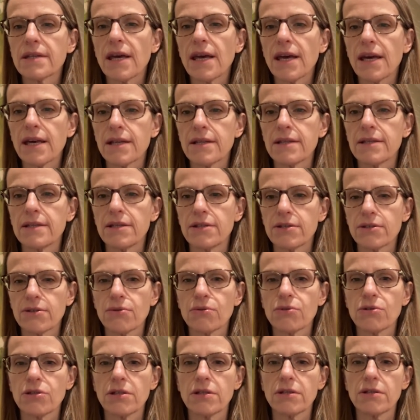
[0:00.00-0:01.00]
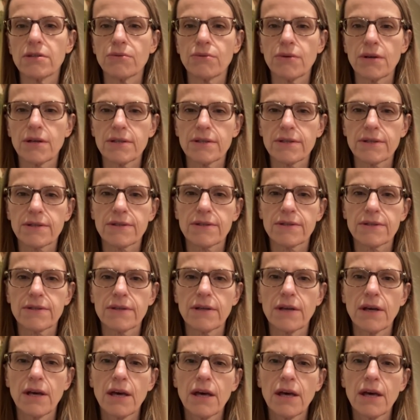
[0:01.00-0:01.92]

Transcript: and the associated risks.